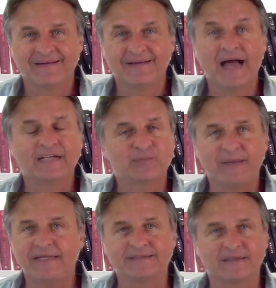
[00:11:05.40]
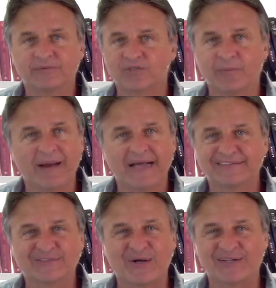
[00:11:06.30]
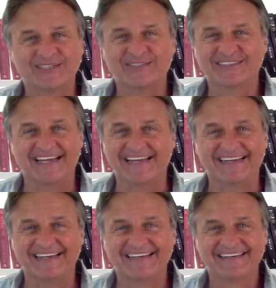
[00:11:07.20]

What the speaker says: God's peace that surpasses all understanding